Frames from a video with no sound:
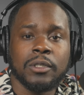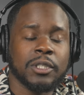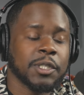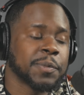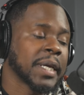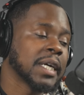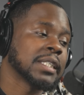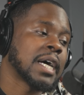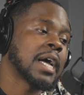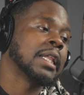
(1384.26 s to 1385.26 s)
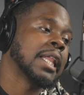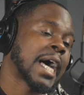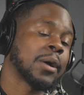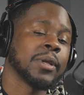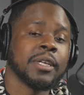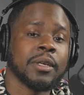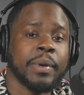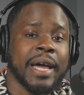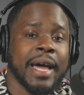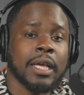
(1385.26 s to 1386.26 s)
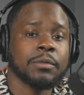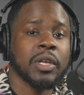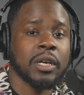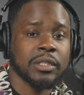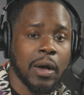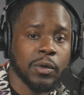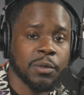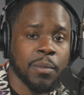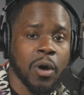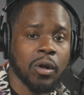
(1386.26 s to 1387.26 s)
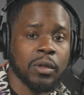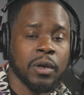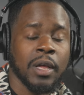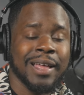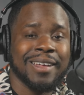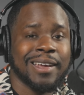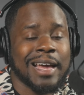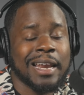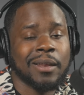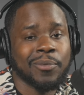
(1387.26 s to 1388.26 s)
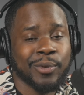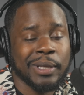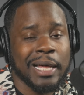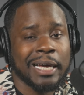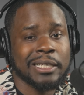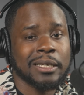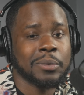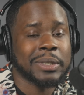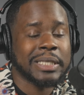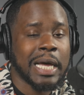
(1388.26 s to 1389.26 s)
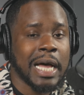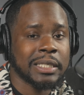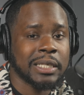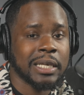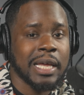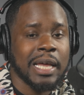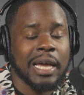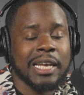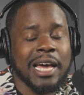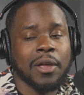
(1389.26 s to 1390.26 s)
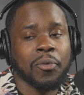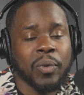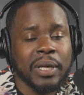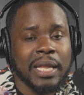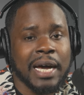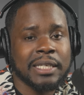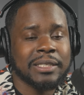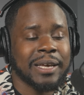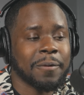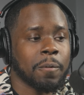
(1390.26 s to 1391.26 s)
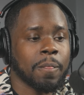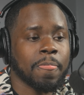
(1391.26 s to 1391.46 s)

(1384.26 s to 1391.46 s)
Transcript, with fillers: Just because I allowed it in the past because I was smaller and I didn't realize that it was toxic and I didn't realize that